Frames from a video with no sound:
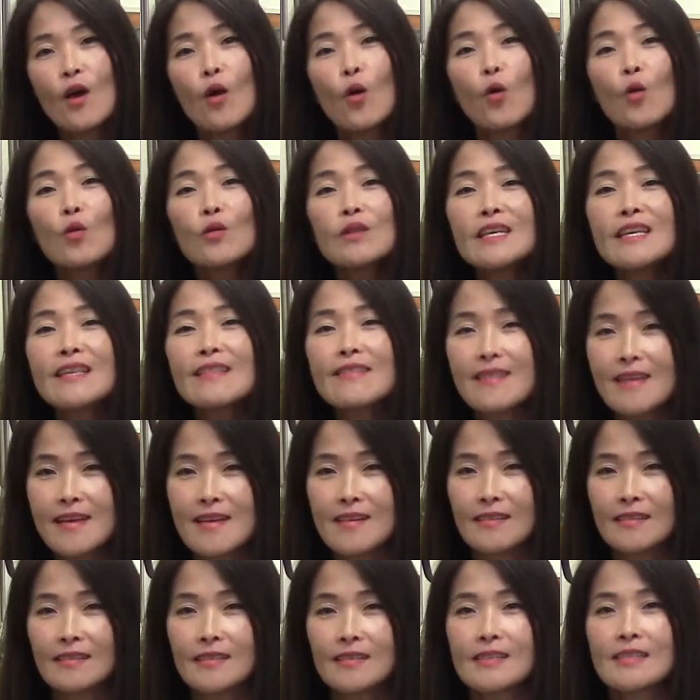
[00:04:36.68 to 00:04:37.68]
only
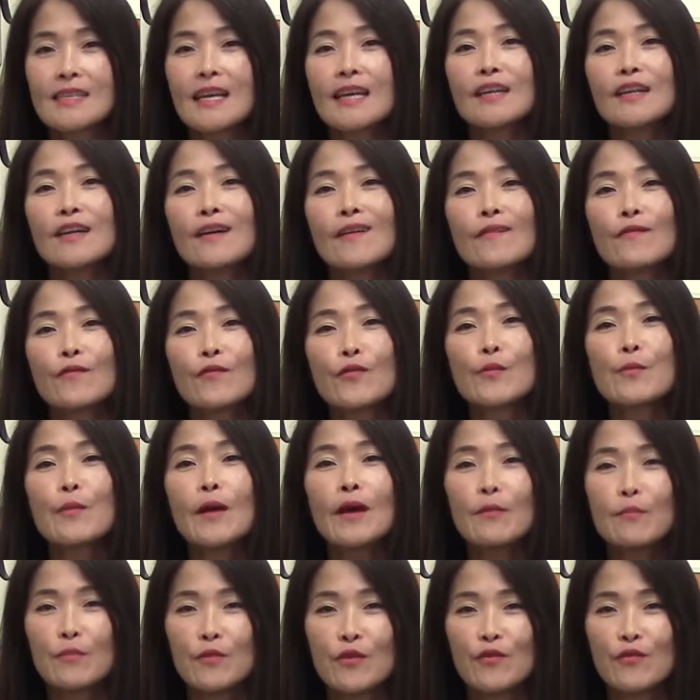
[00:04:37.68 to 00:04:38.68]
then sign up for
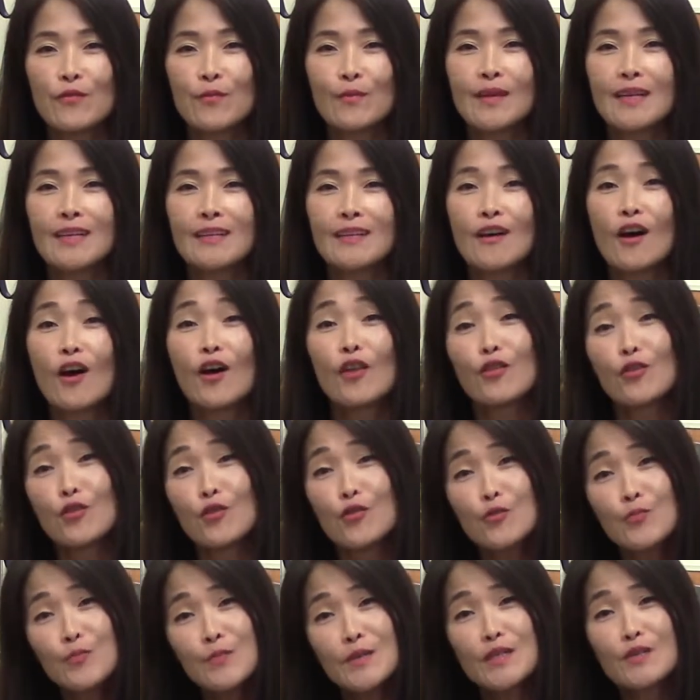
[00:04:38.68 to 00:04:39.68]
my movement on
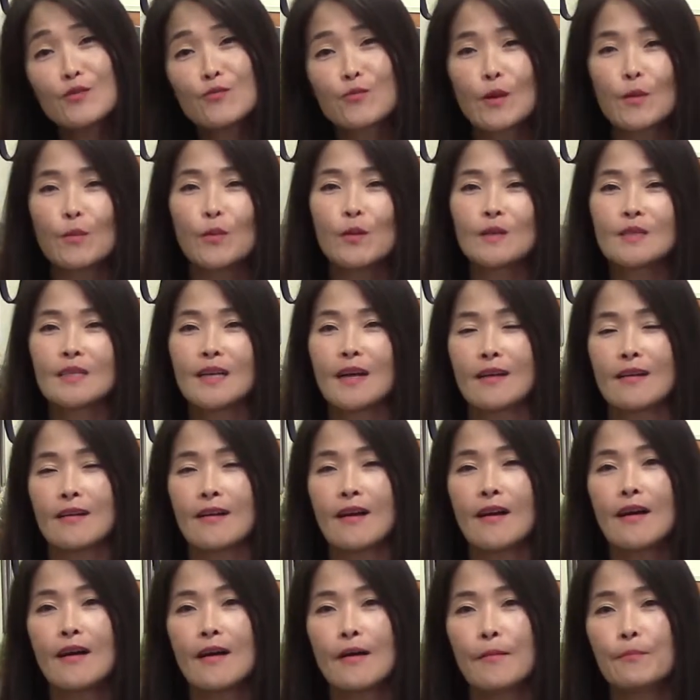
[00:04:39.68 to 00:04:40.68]

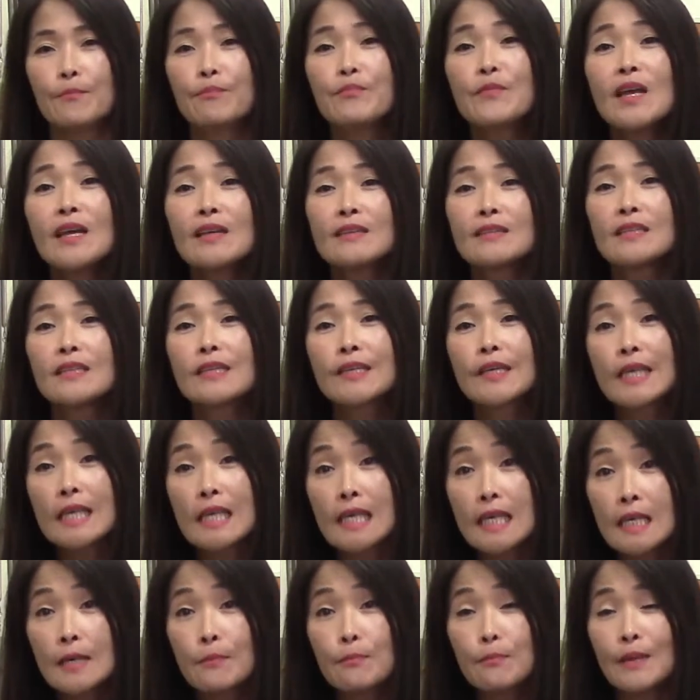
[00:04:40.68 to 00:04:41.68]
lupusrebel.com to
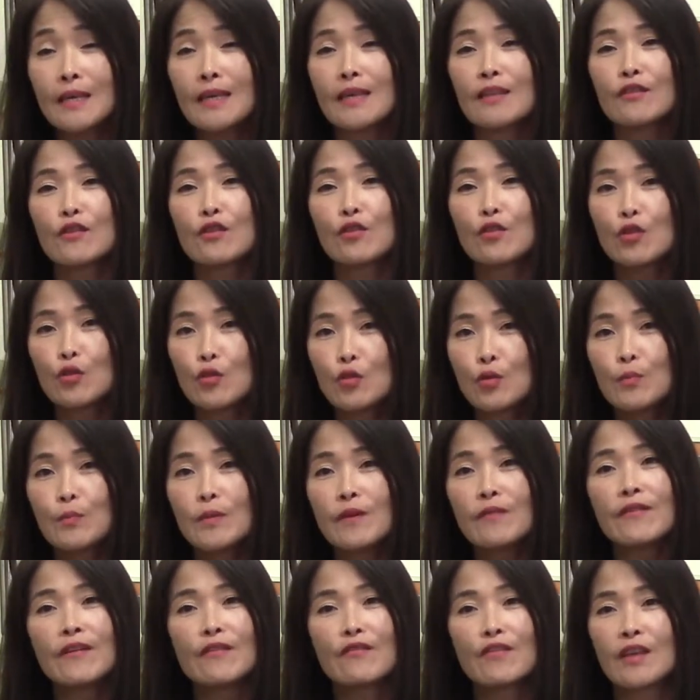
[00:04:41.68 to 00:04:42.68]
keep in the loop
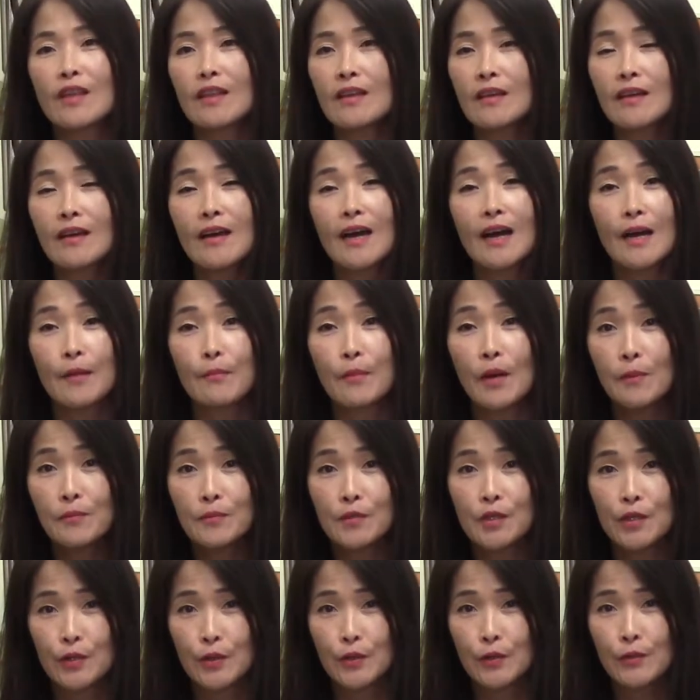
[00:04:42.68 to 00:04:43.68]
of everything I'm up
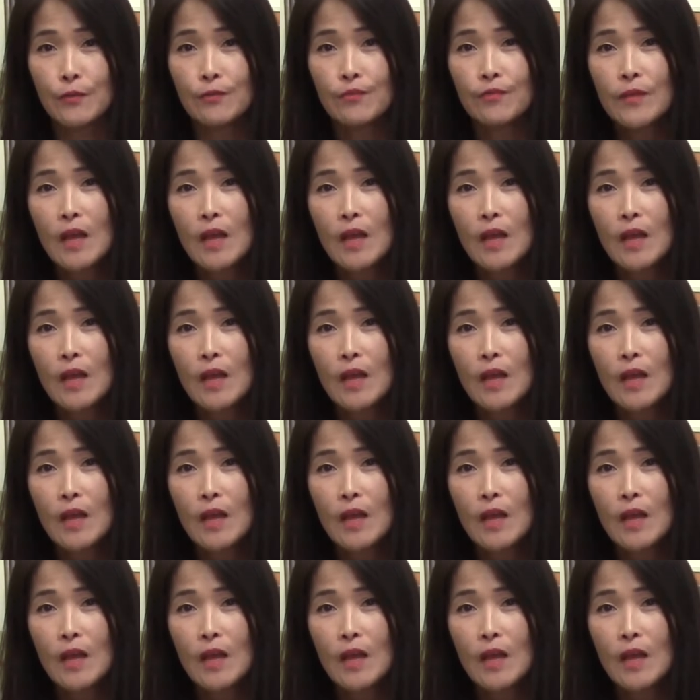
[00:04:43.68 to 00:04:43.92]
to.